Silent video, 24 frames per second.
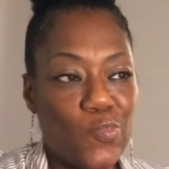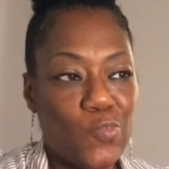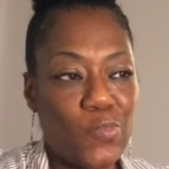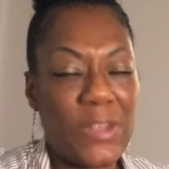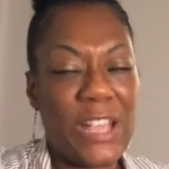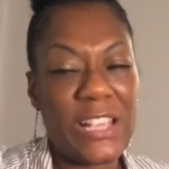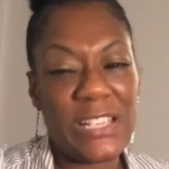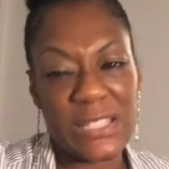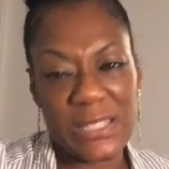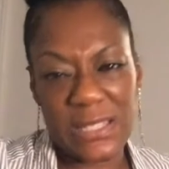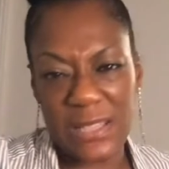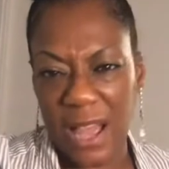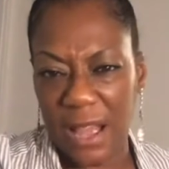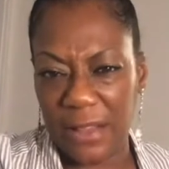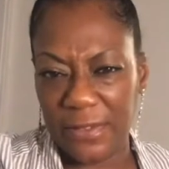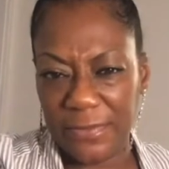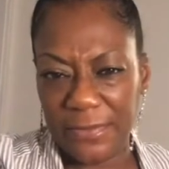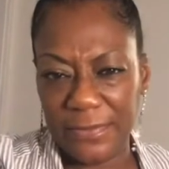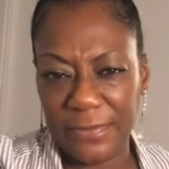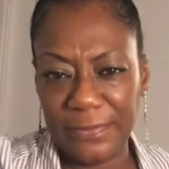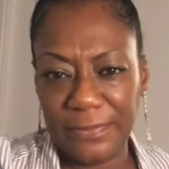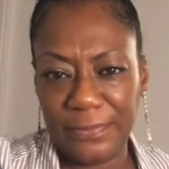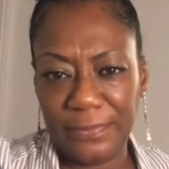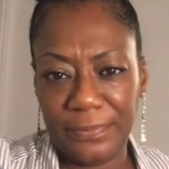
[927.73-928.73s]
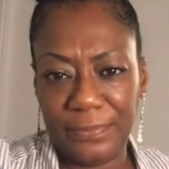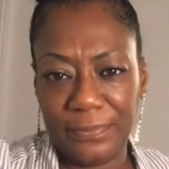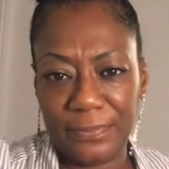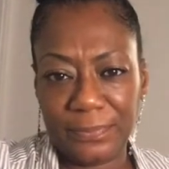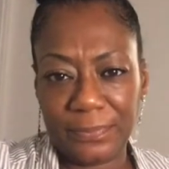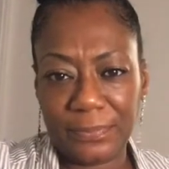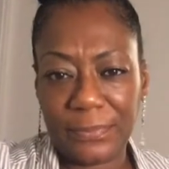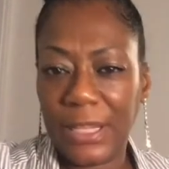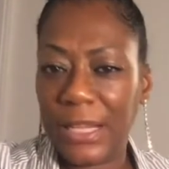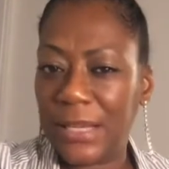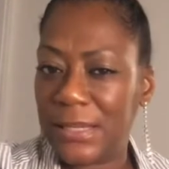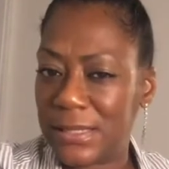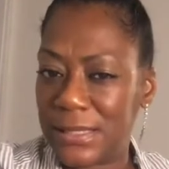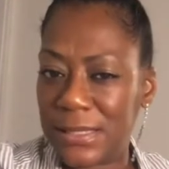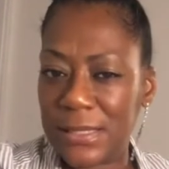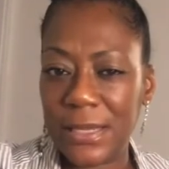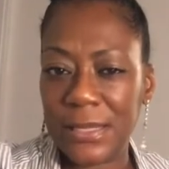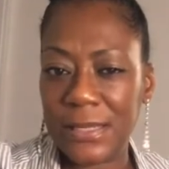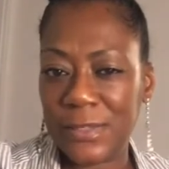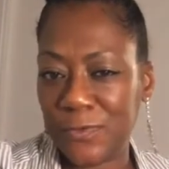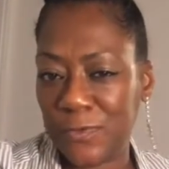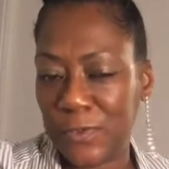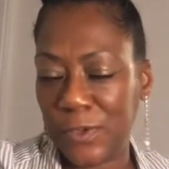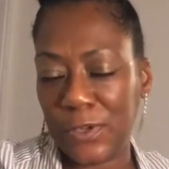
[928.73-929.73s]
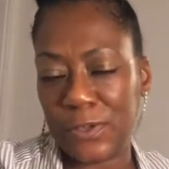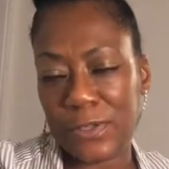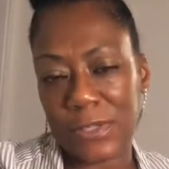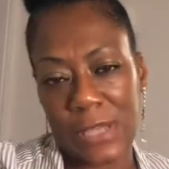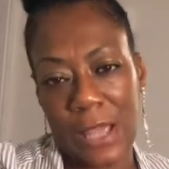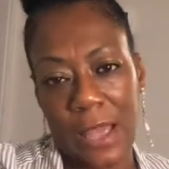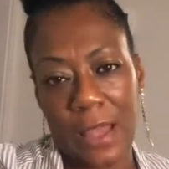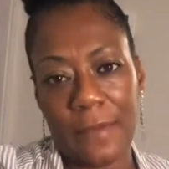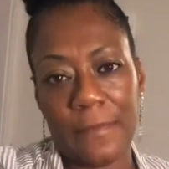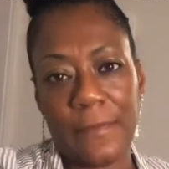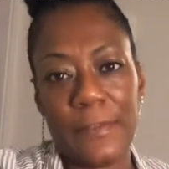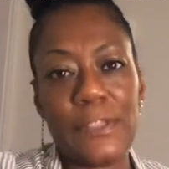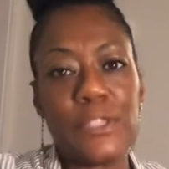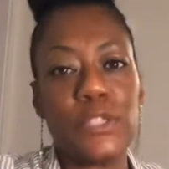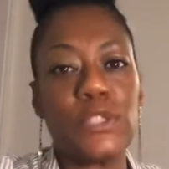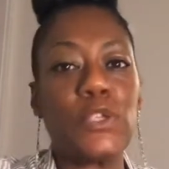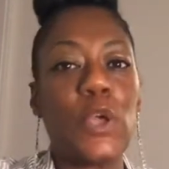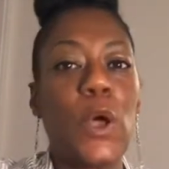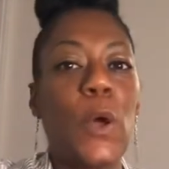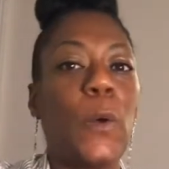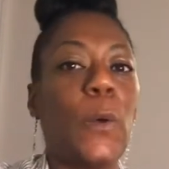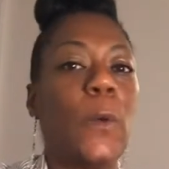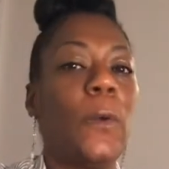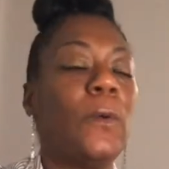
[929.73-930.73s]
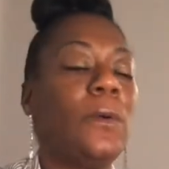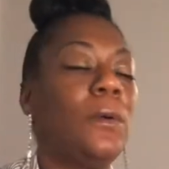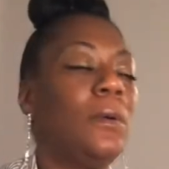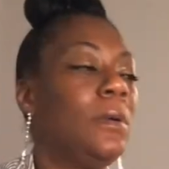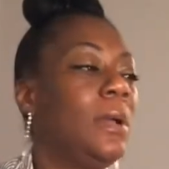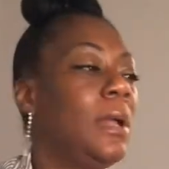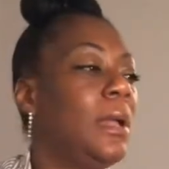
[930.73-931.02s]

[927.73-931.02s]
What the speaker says: it's tough. It's real tough. So